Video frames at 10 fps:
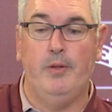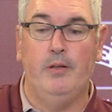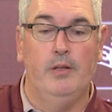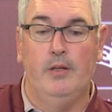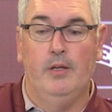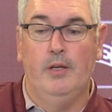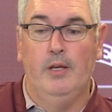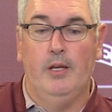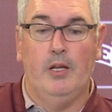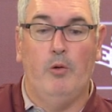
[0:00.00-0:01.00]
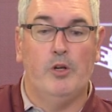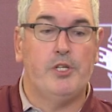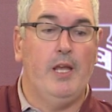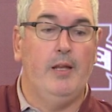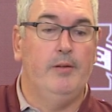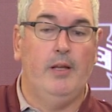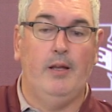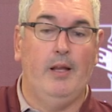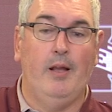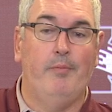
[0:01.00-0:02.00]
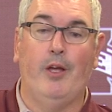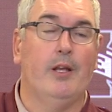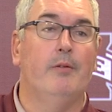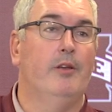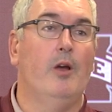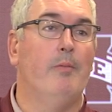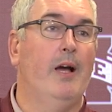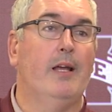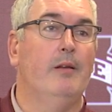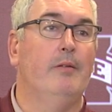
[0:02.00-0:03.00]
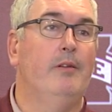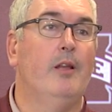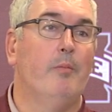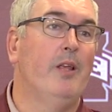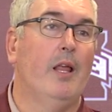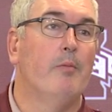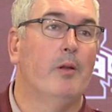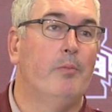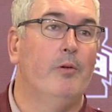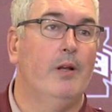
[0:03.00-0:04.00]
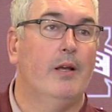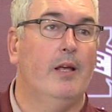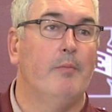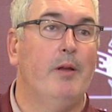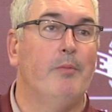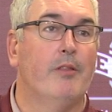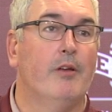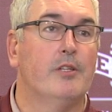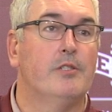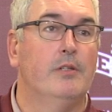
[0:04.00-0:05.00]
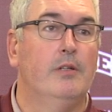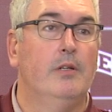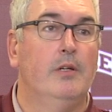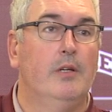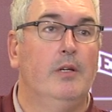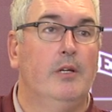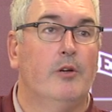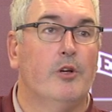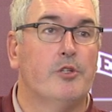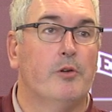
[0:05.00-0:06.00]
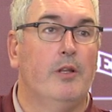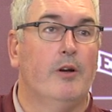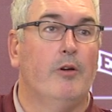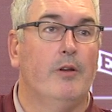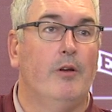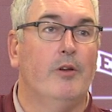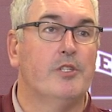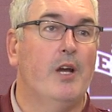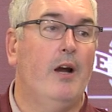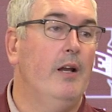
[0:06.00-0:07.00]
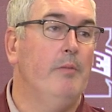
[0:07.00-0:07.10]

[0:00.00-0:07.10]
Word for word: And you know, once again, and I'm not going to go back and you know belabor the point. I kind of made my thoughts crystal clear on, on Saturday.